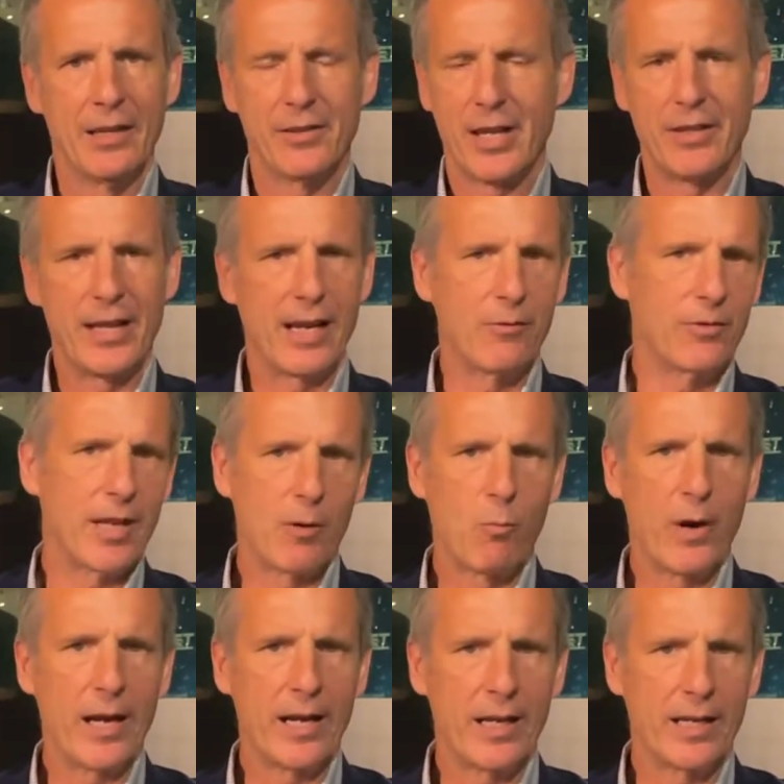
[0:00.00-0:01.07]
than they
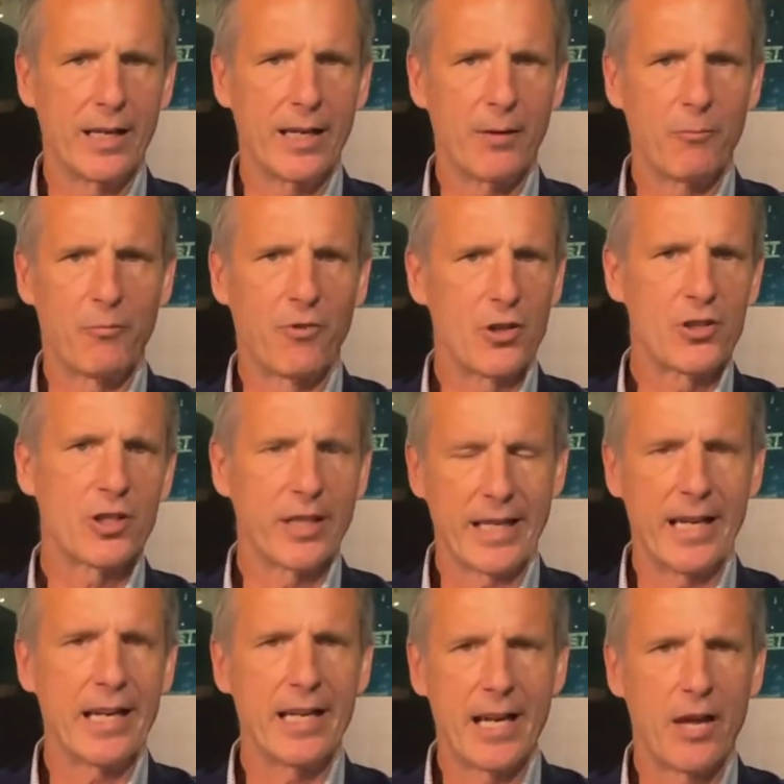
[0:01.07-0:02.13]
win in virtually
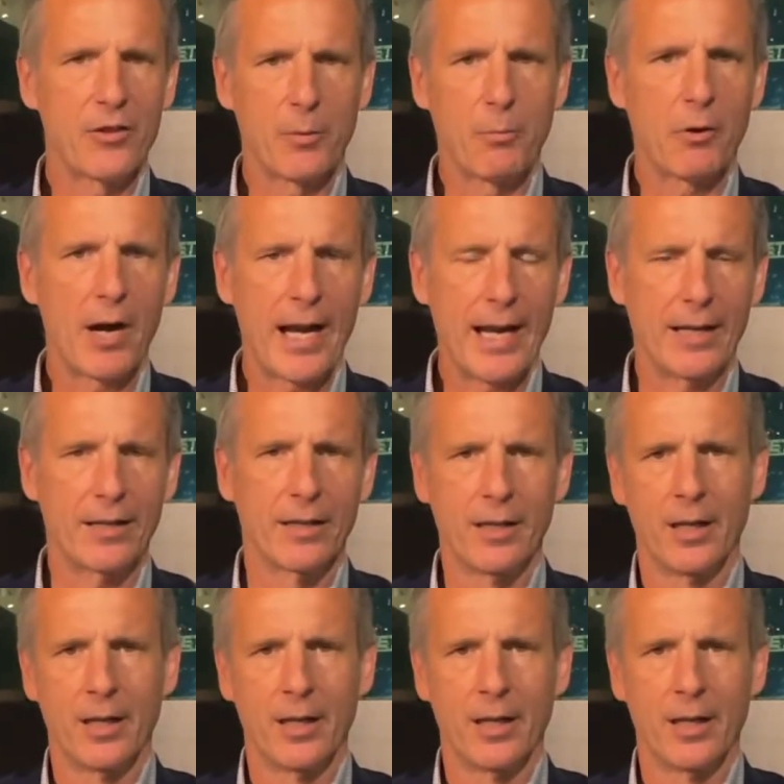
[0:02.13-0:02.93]
any other brand.